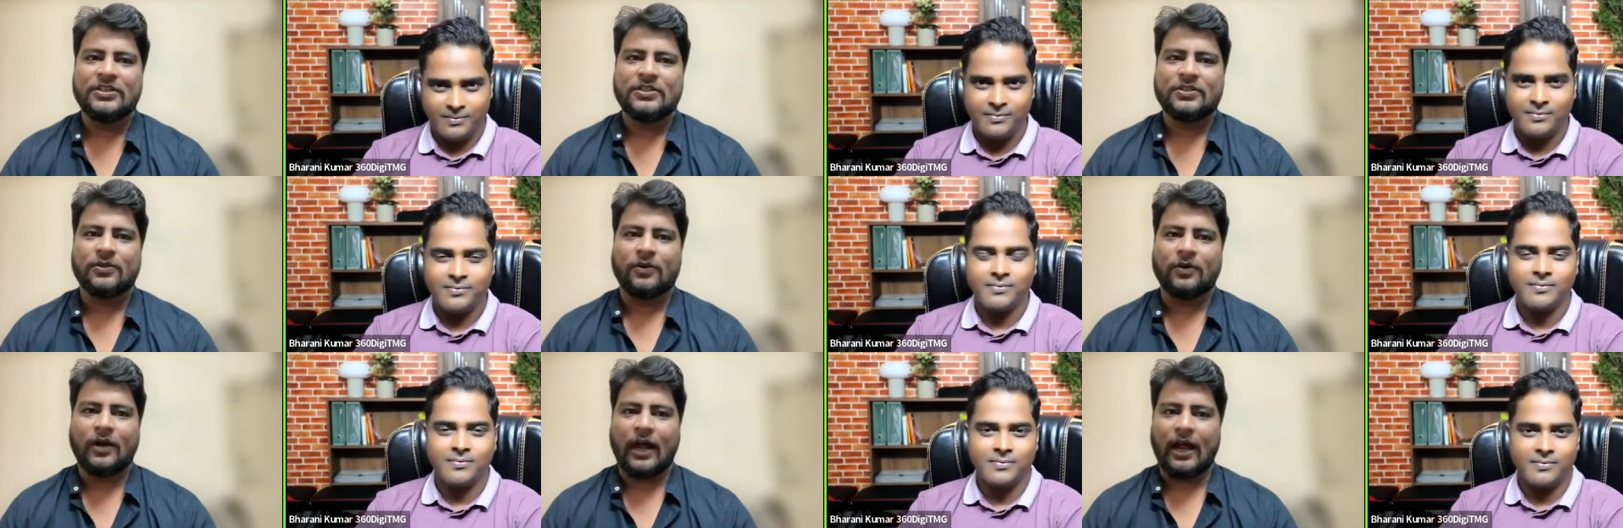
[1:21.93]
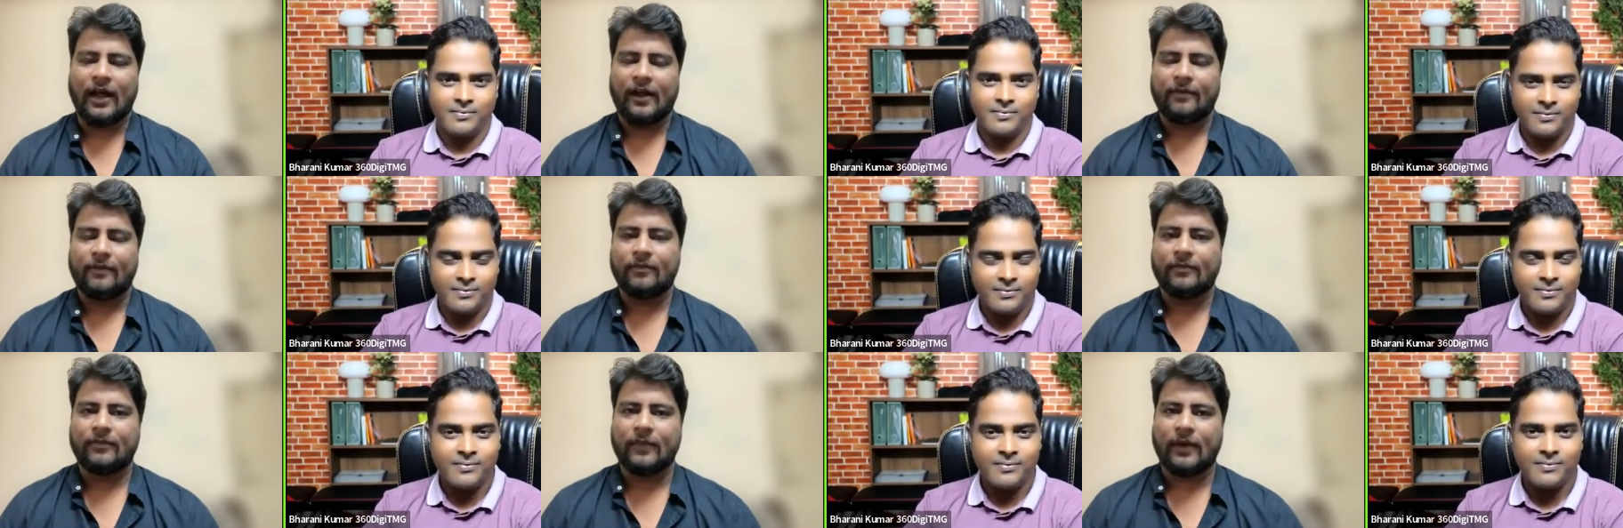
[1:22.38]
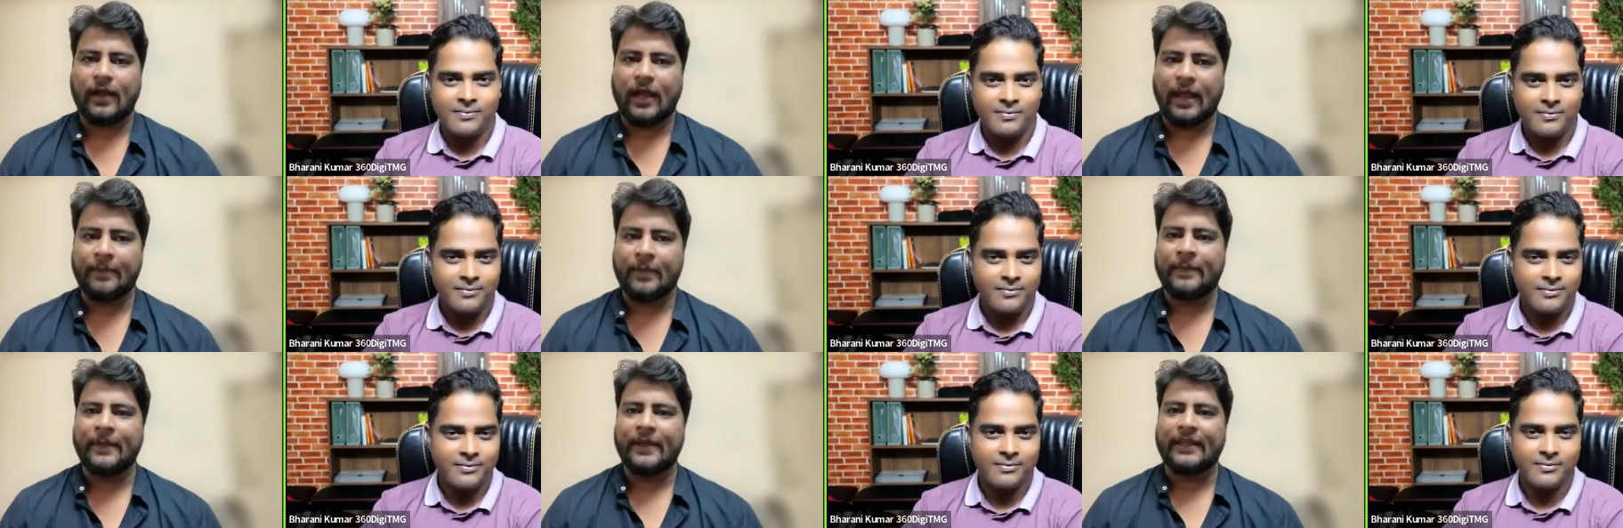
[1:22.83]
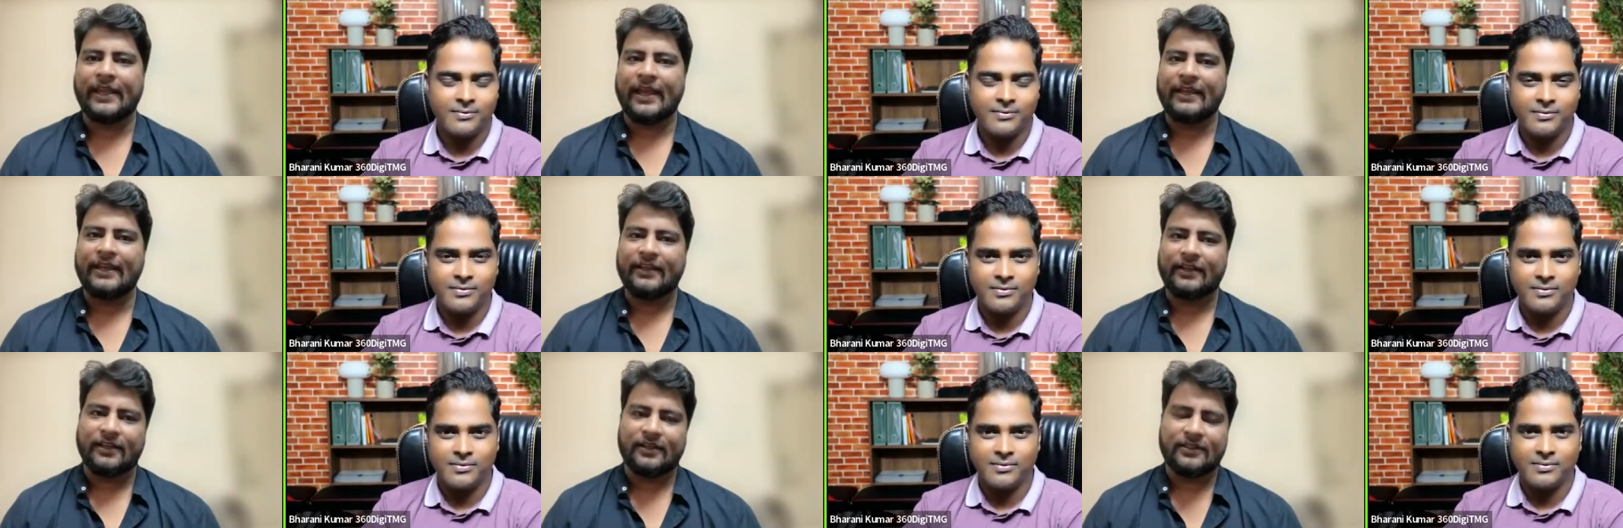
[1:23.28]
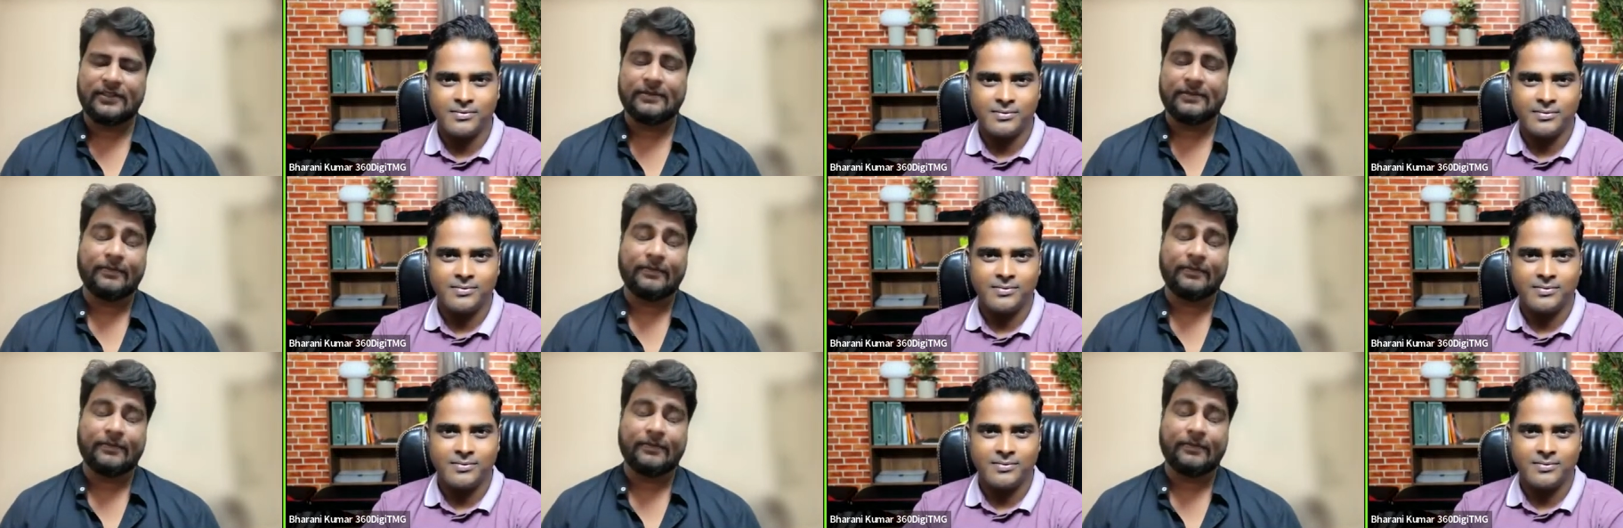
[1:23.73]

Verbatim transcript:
Speaker 1: So uh, I'm a mechanical,